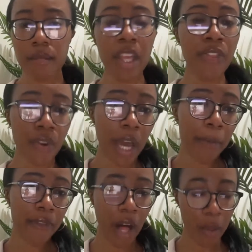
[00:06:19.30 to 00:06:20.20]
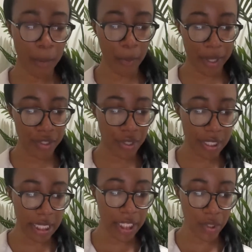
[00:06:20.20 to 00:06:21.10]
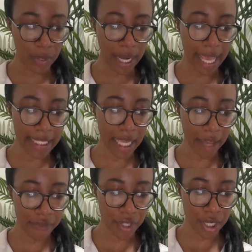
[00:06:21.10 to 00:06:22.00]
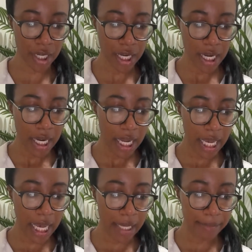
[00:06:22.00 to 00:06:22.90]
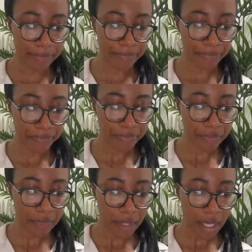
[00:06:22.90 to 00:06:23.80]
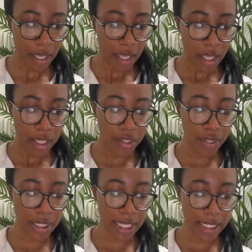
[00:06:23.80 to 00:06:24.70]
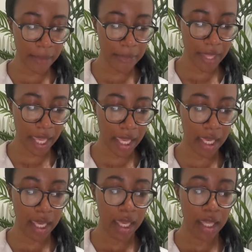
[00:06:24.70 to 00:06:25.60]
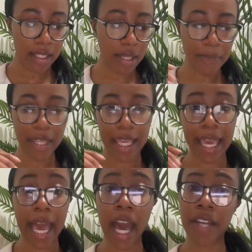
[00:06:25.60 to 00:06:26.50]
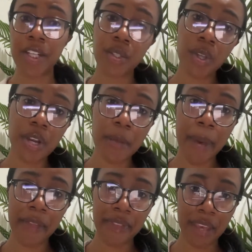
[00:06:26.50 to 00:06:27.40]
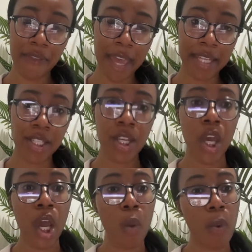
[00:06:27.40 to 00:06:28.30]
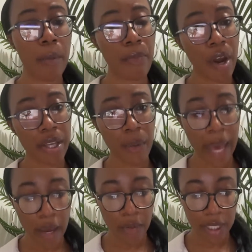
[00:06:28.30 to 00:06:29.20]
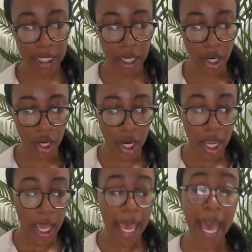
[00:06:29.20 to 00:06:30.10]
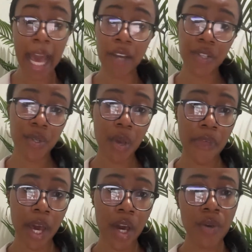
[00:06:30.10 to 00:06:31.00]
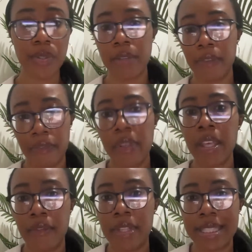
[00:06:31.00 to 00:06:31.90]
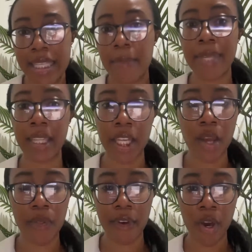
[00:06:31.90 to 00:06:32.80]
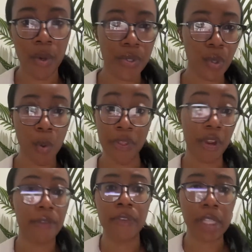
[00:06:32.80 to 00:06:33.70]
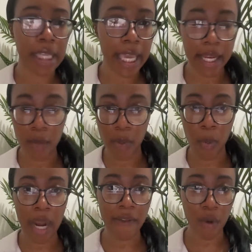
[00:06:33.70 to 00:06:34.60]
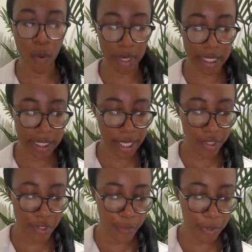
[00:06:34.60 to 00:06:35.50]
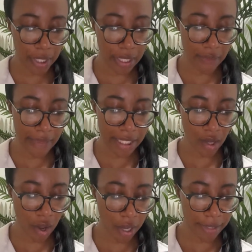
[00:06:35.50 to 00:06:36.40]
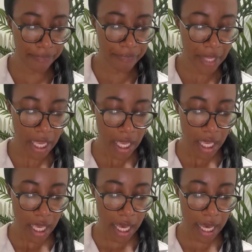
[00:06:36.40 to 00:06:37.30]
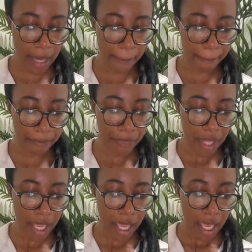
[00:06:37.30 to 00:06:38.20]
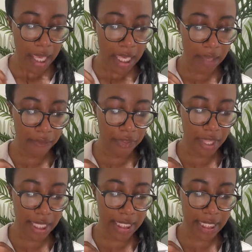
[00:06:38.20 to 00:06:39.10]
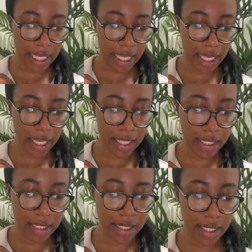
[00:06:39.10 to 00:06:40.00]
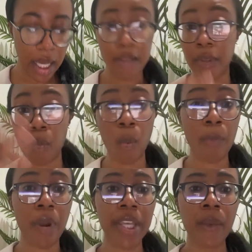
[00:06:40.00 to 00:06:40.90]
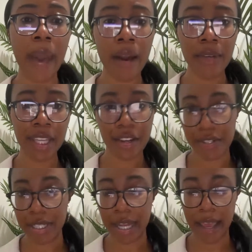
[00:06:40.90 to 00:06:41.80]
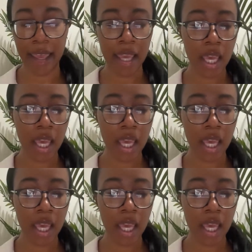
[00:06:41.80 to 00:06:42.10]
there are a couple follow-up questions that you could ask after. Um, you can say something like, "How did you learn about the event? What brought you out here? How do you know the host?" If it seems like they know the host or they're affiliated with whatever organization is putting the event on. Um, if this is what brought you out here tonight.